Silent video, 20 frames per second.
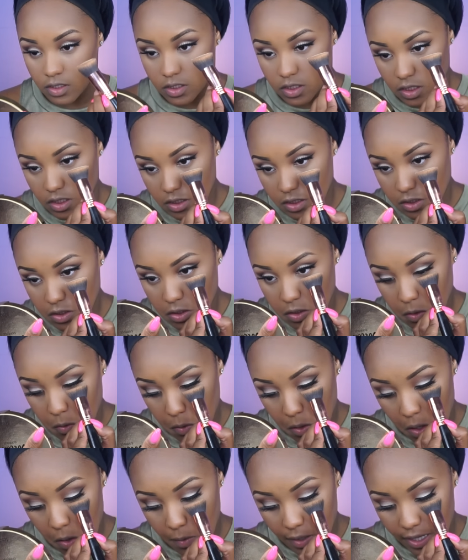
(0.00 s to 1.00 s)
just
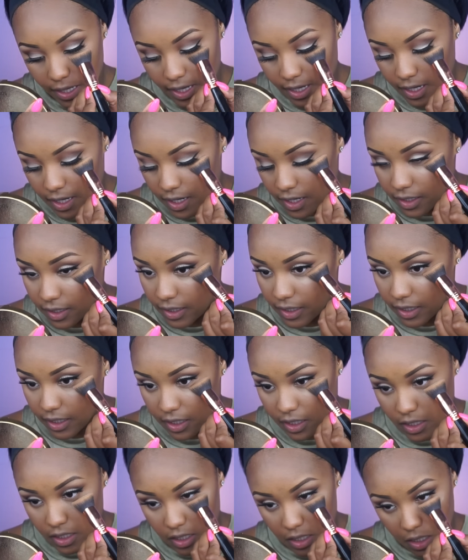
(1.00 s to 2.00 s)
to go ahead
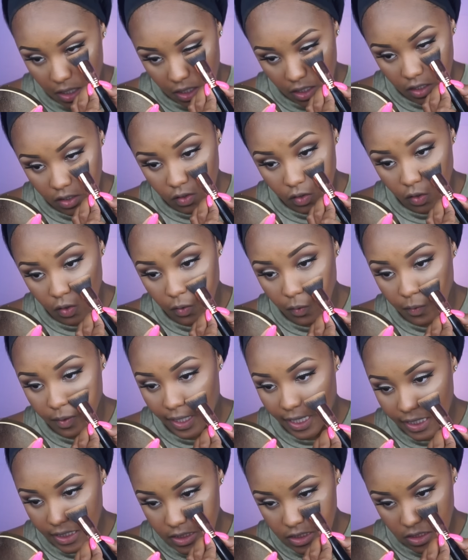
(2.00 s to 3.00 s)
and
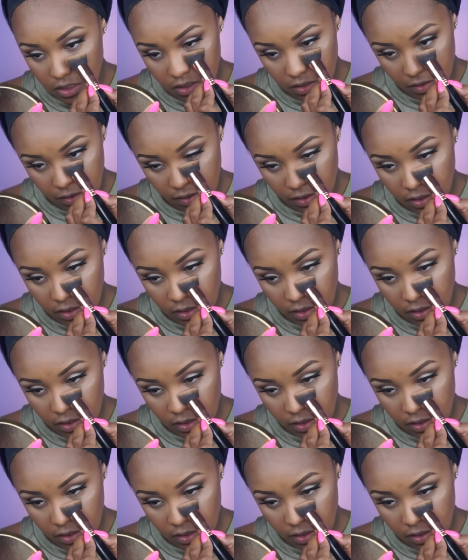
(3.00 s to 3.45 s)
correct.